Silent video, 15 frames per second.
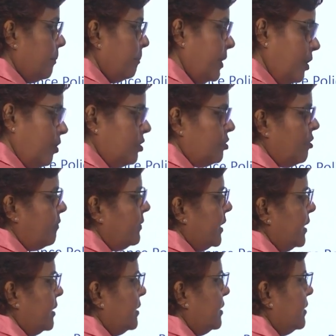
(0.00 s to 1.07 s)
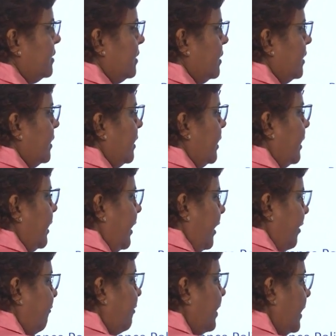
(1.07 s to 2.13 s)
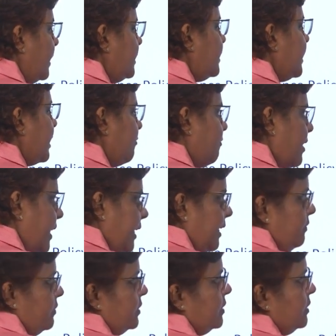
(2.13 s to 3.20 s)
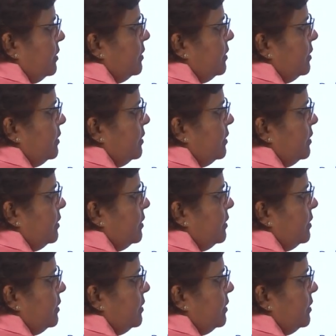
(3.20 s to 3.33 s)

Because of this, if he survives